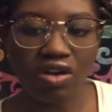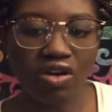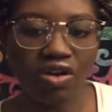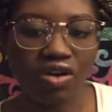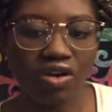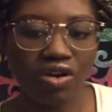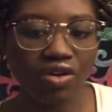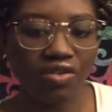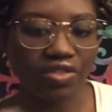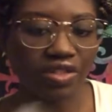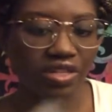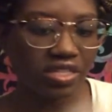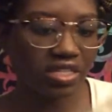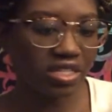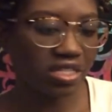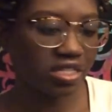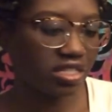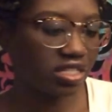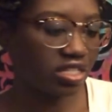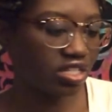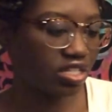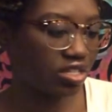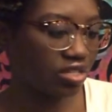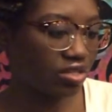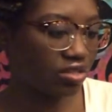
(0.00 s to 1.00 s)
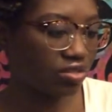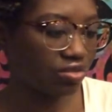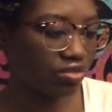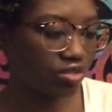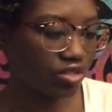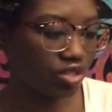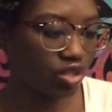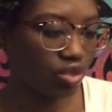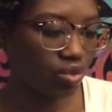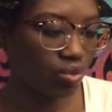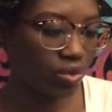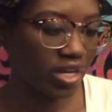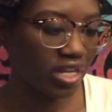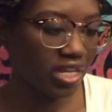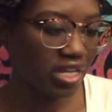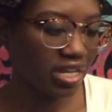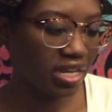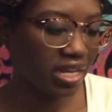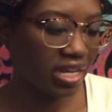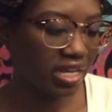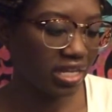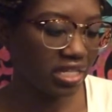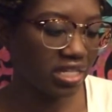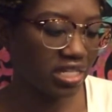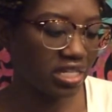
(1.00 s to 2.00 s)
oh, this is cute,
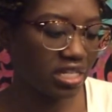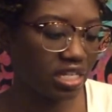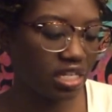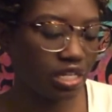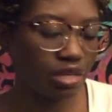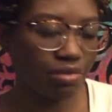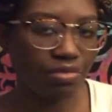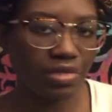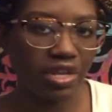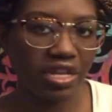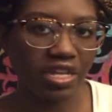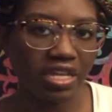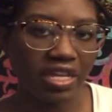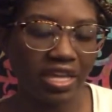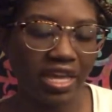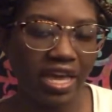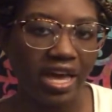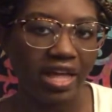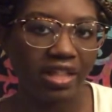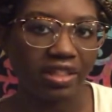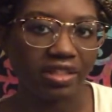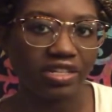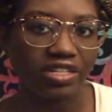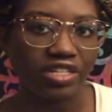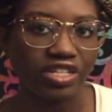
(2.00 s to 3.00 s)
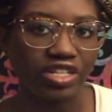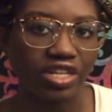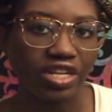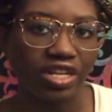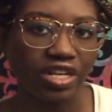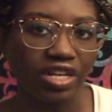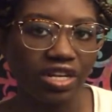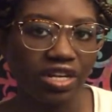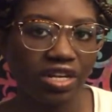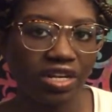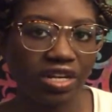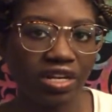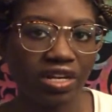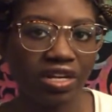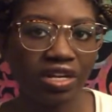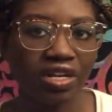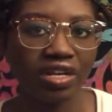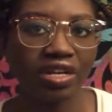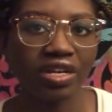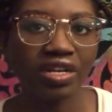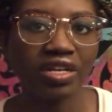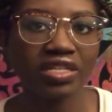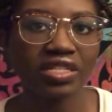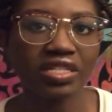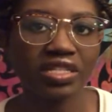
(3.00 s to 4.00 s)
2019 mini calendar.
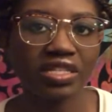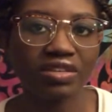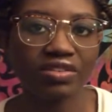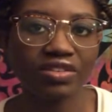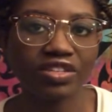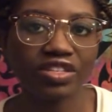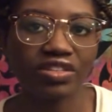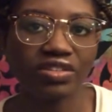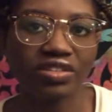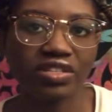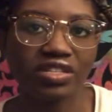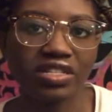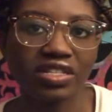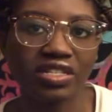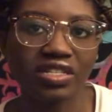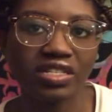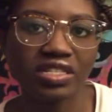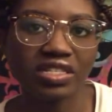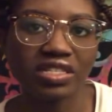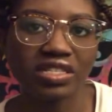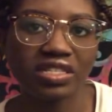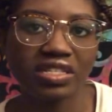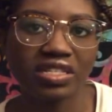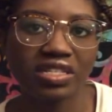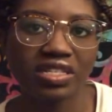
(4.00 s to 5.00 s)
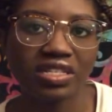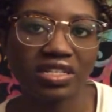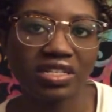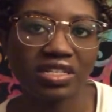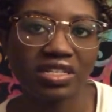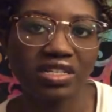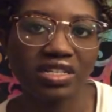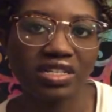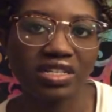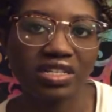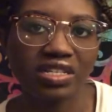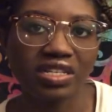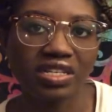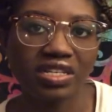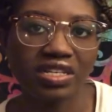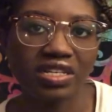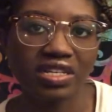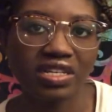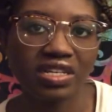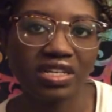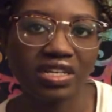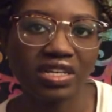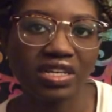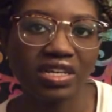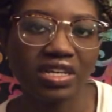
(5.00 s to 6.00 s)
See how cute it is?
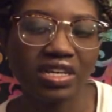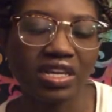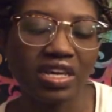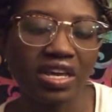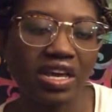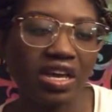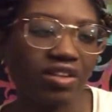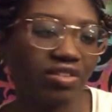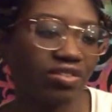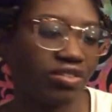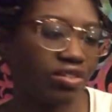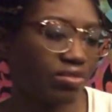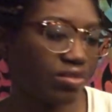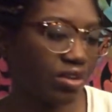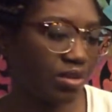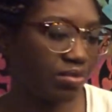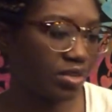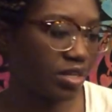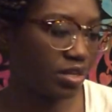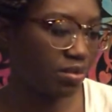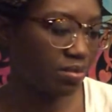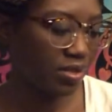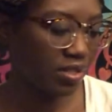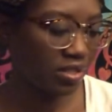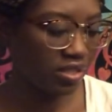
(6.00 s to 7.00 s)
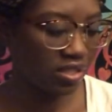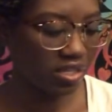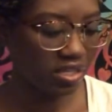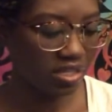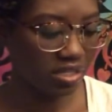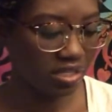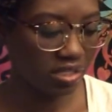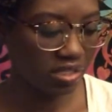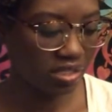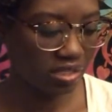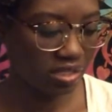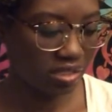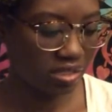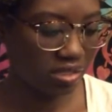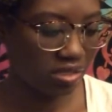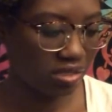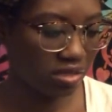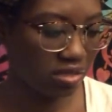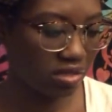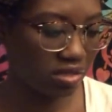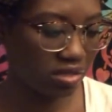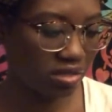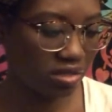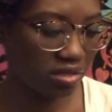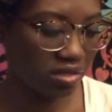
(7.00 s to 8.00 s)
I don't know where I'm going to put this.
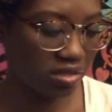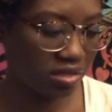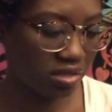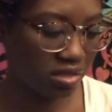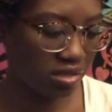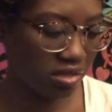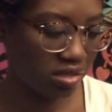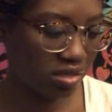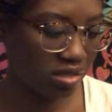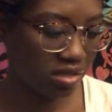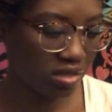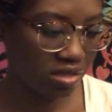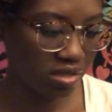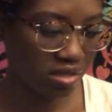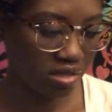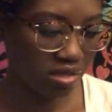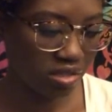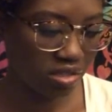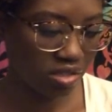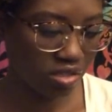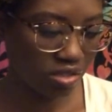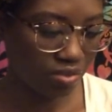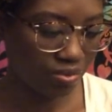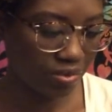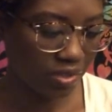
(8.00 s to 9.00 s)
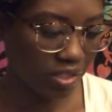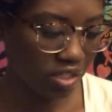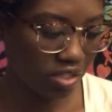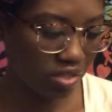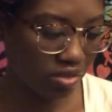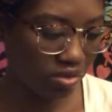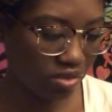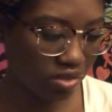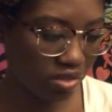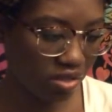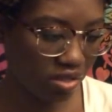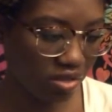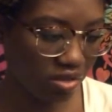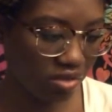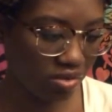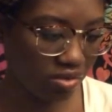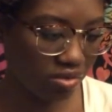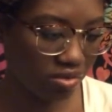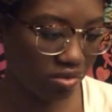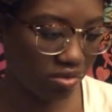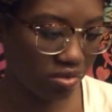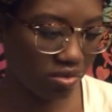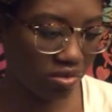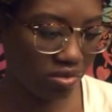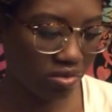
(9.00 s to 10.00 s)
Super cute though.